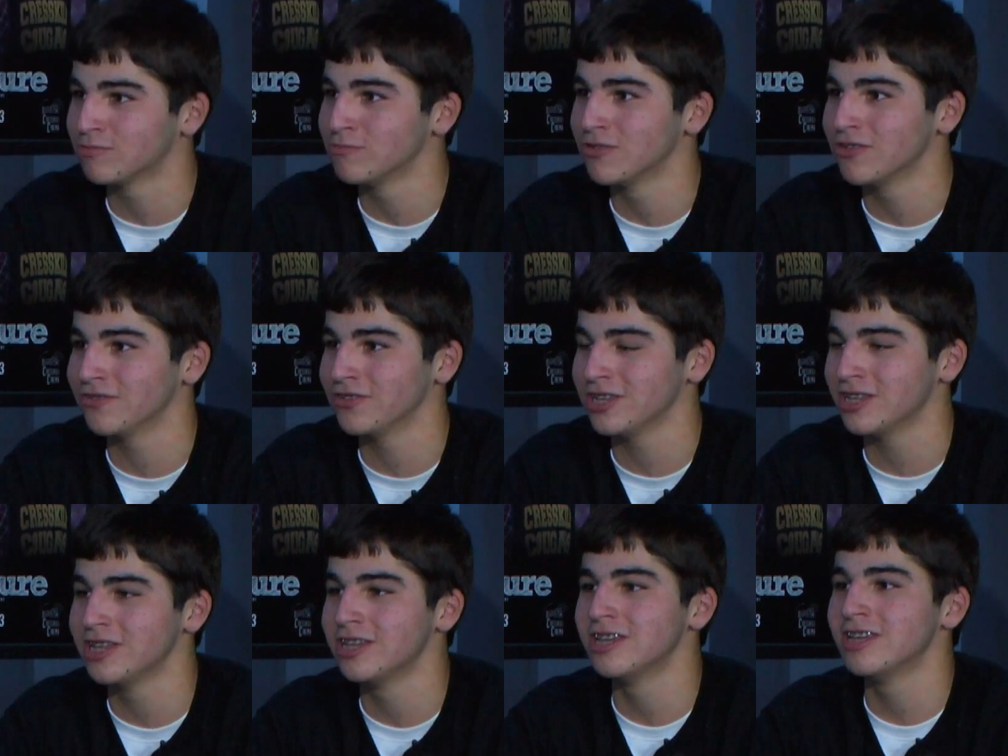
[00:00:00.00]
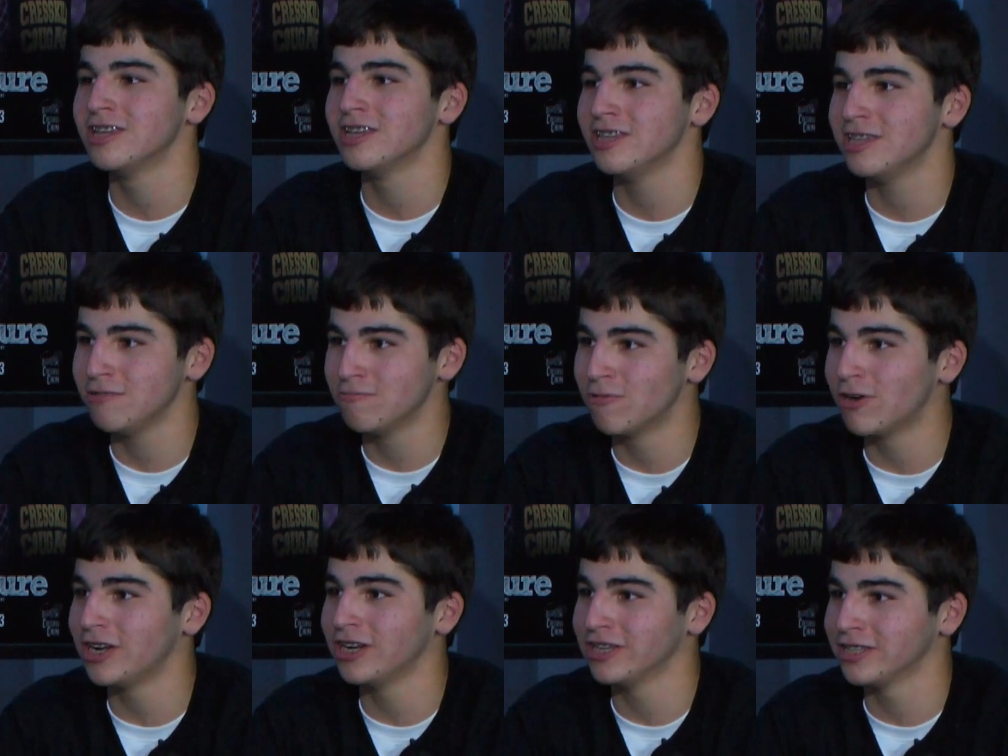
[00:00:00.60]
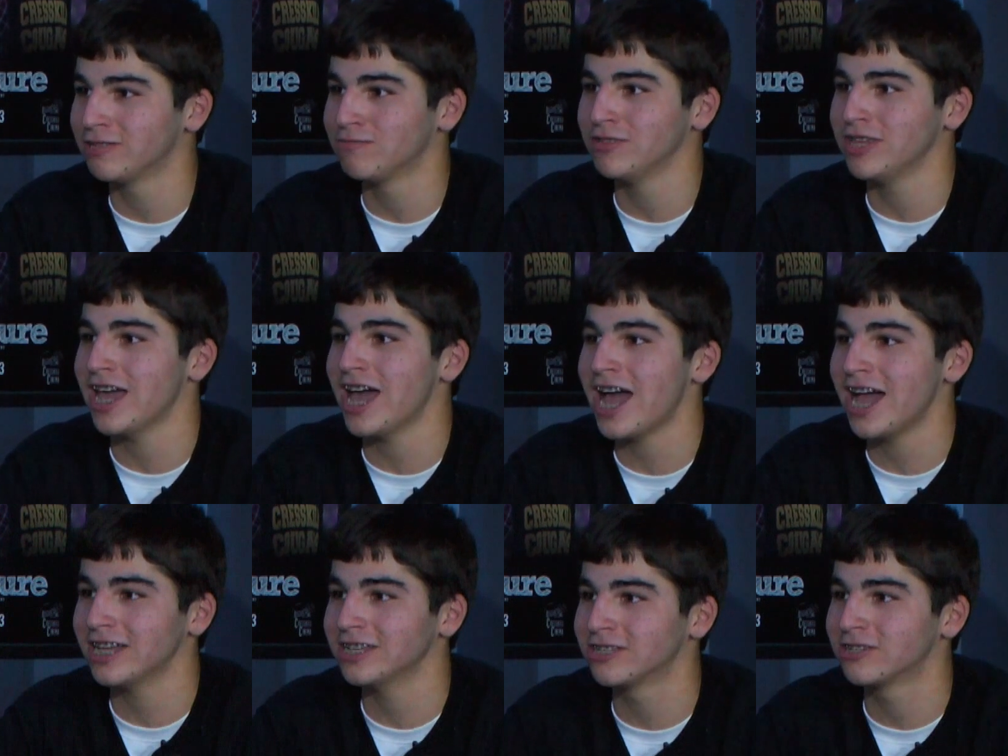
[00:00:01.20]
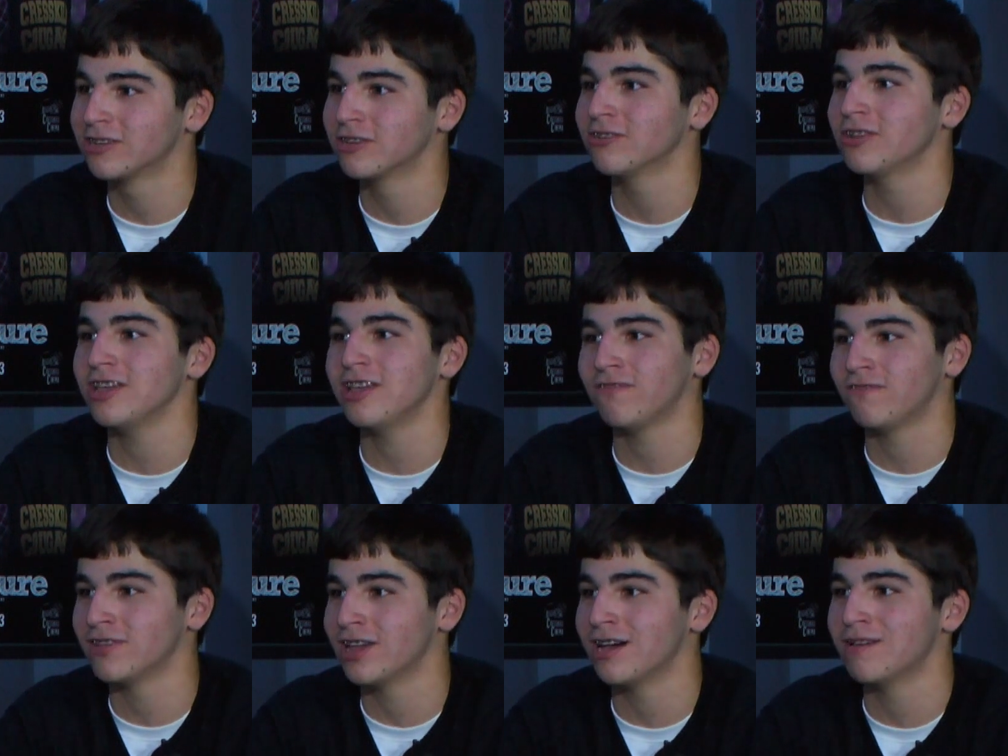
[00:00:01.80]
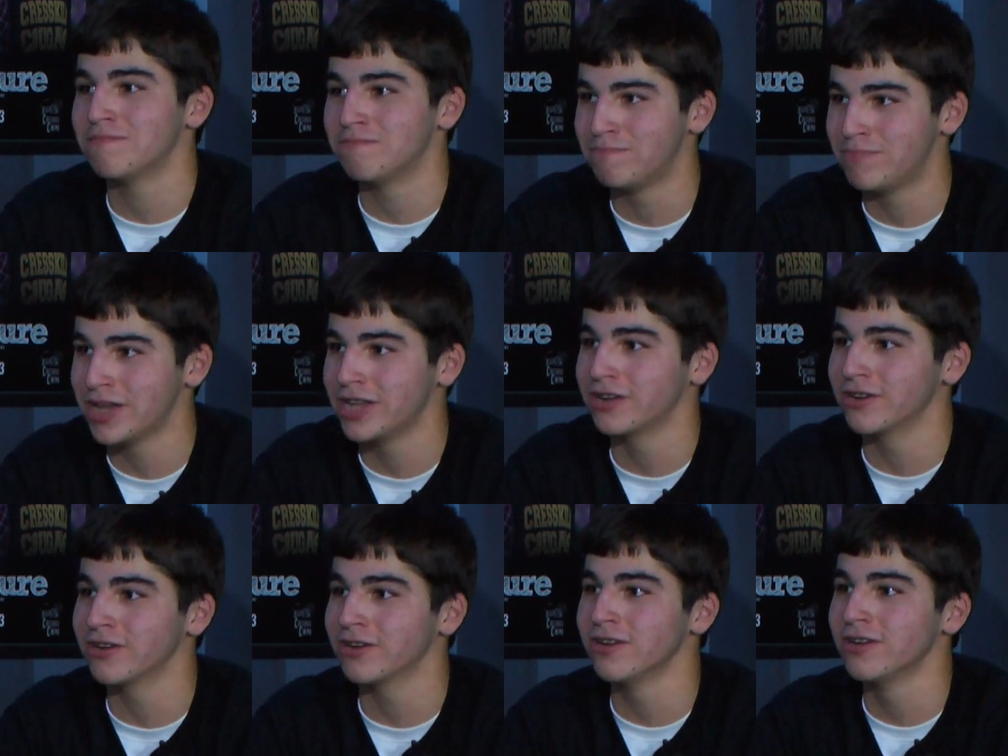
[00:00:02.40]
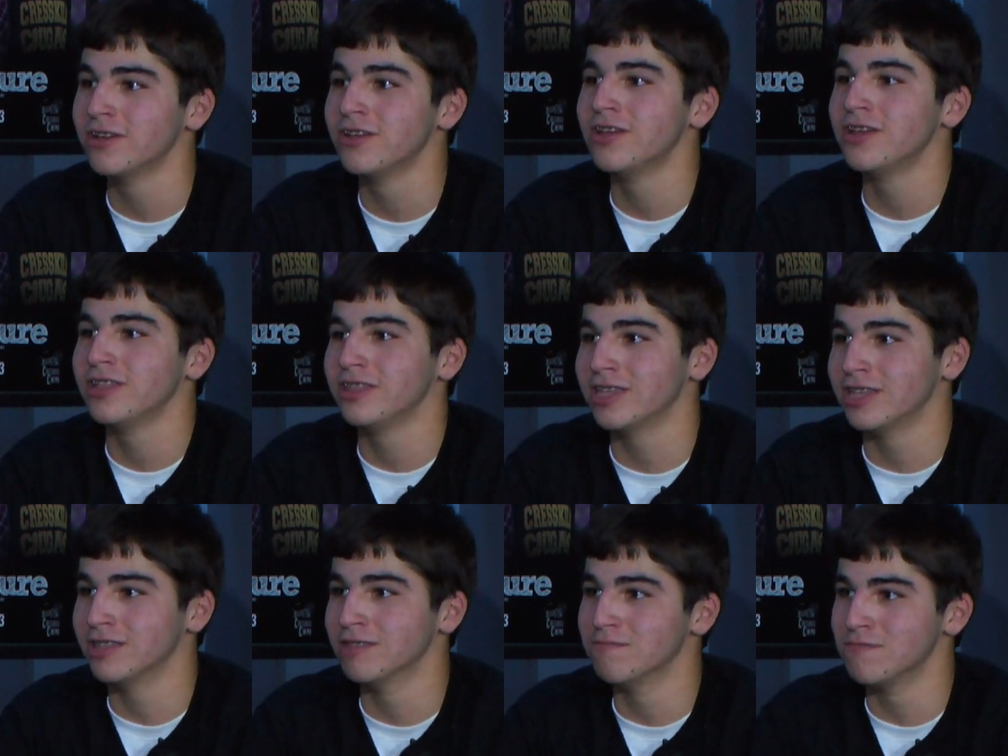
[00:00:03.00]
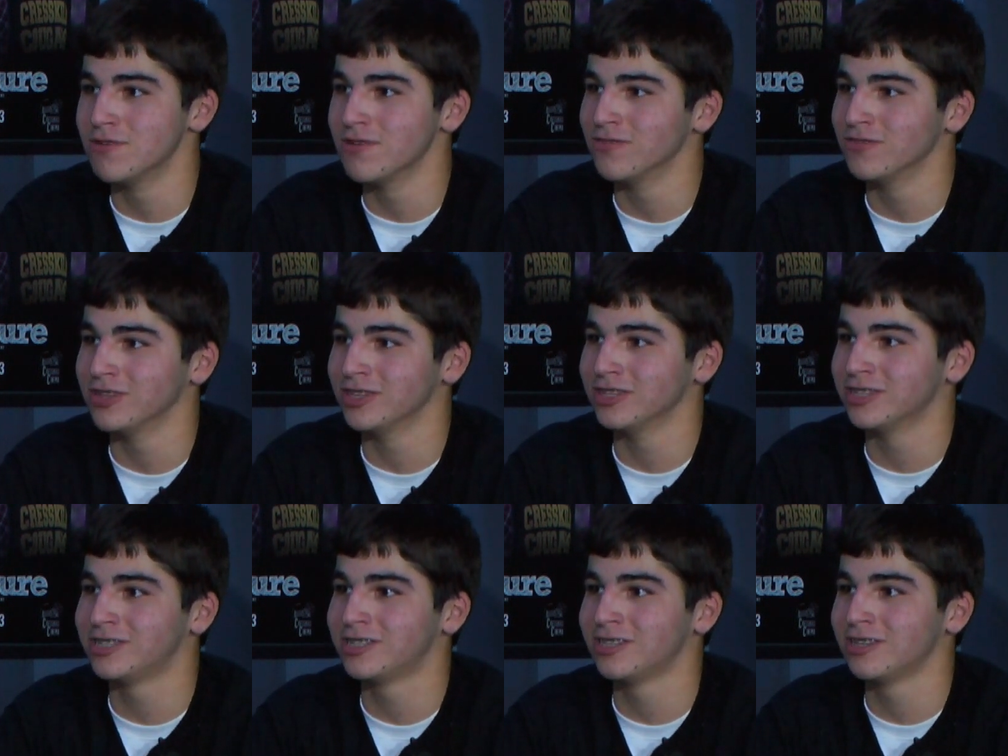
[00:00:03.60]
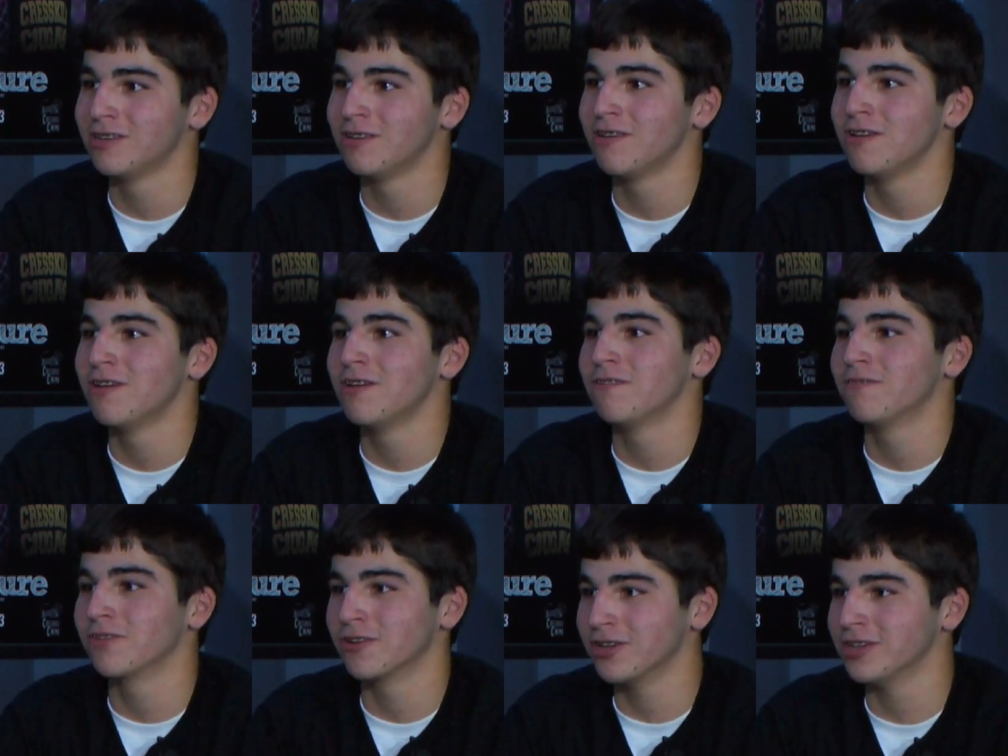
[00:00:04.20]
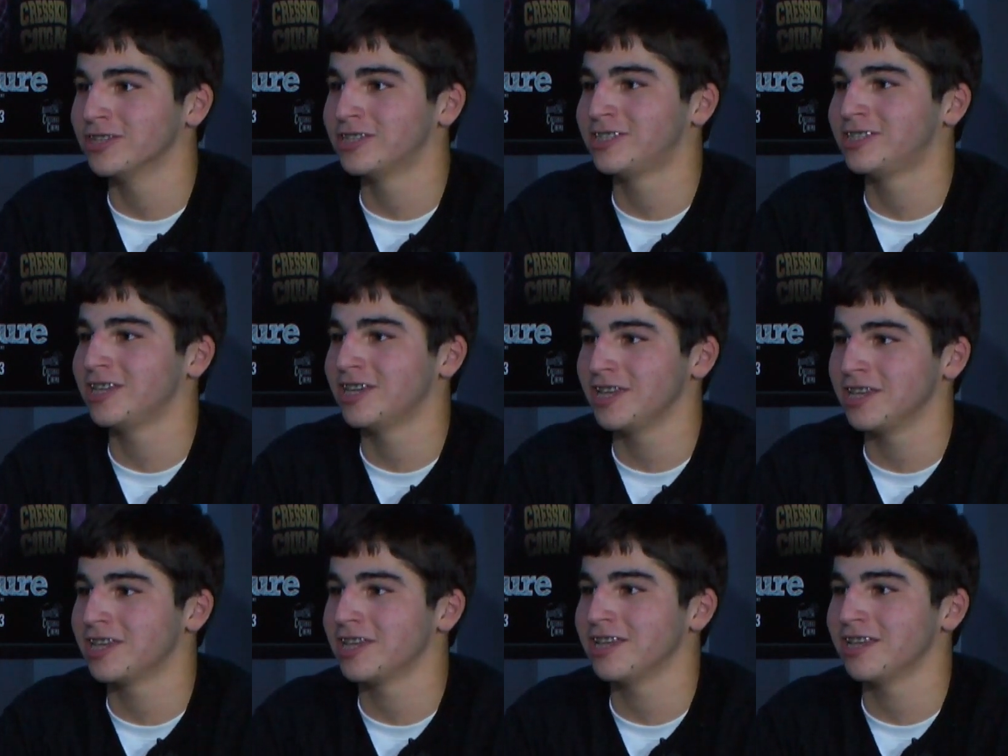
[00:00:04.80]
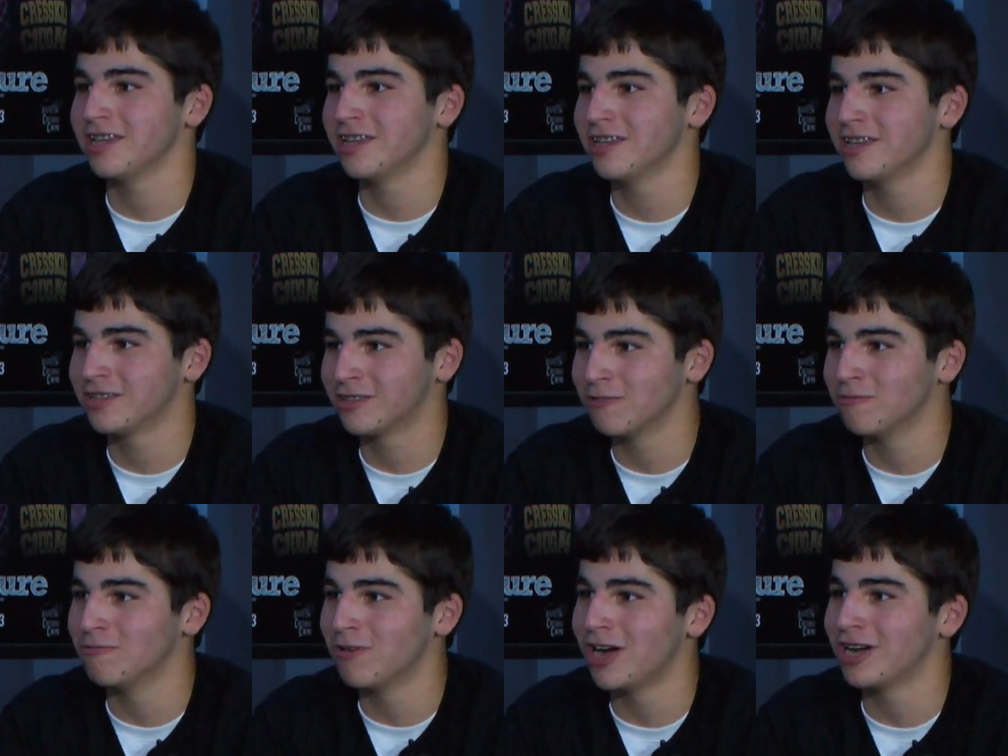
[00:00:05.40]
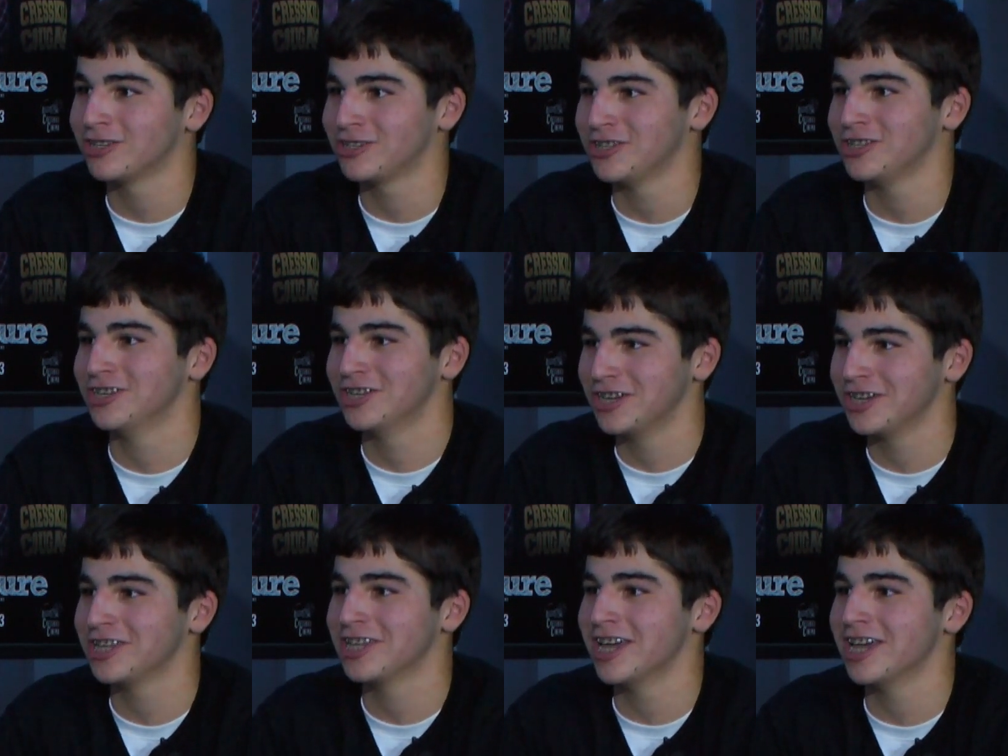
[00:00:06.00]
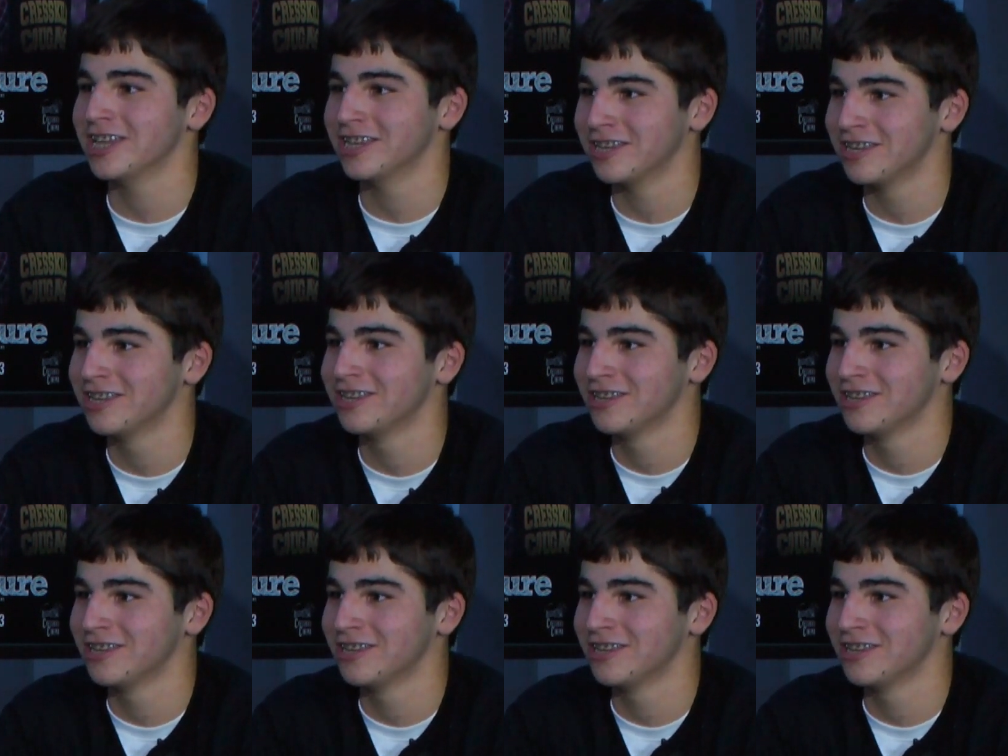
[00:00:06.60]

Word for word: movie, he wanted it to be as good, if not better, than the movies for his sake to watch it again.